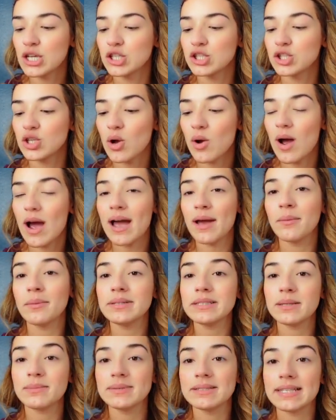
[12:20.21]
So I
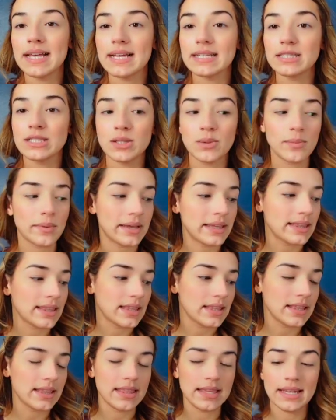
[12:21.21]
was obsessed
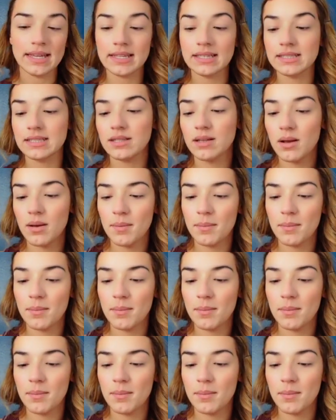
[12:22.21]
with this